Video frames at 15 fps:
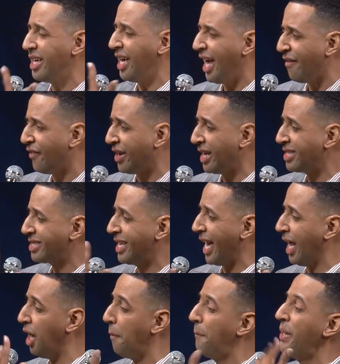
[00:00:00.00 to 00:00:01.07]
evidence that
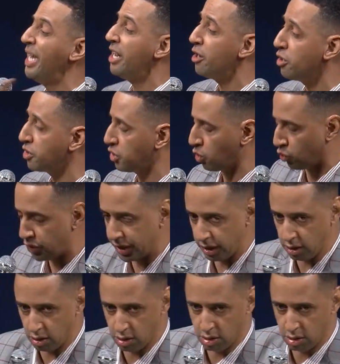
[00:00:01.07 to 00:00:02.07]
appears real.